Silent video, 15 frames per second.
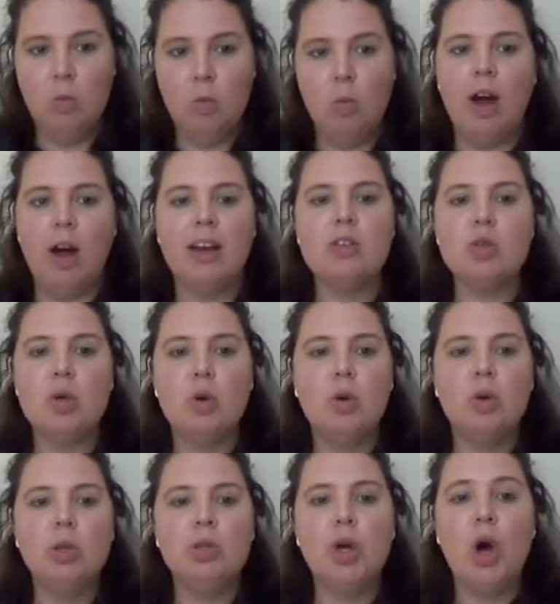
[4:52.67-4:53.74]
One is
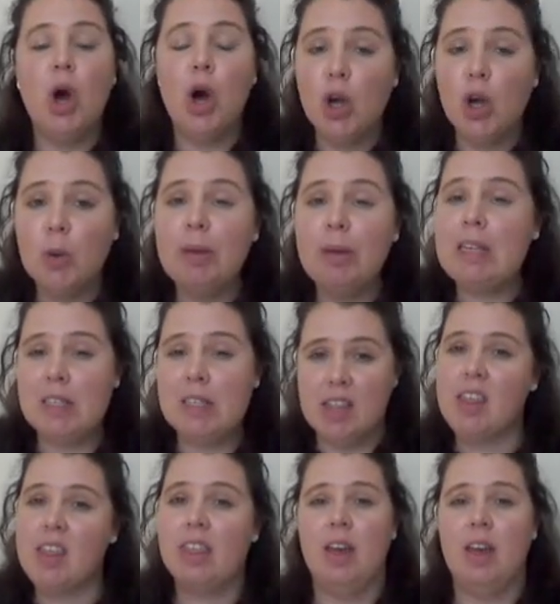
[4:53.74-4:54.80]
called Hope is
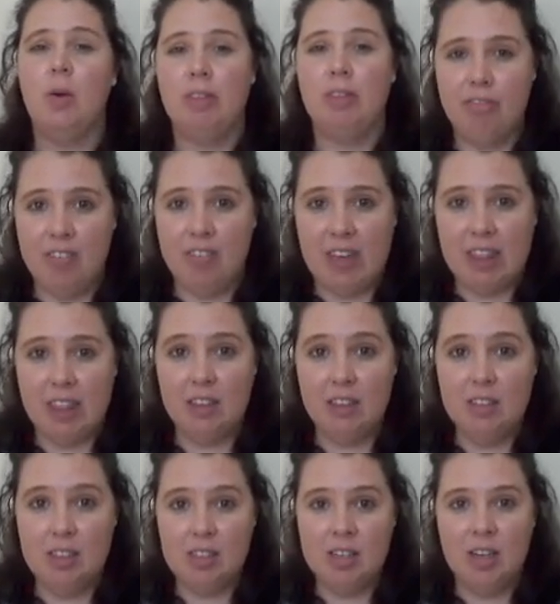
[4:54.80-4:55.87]
the Thing with
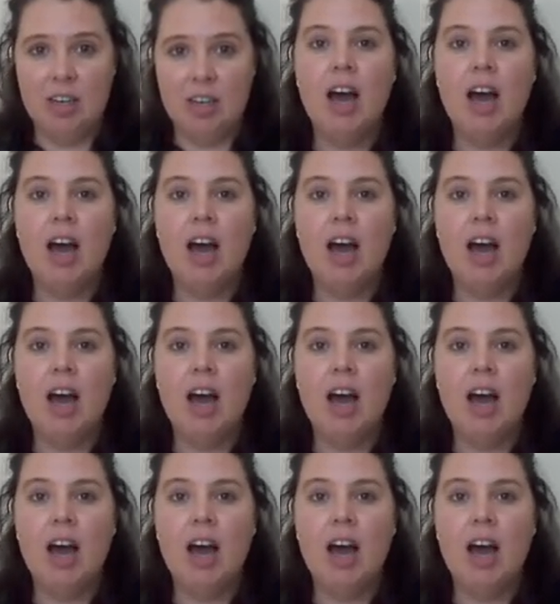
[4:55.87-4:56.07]
Feathers.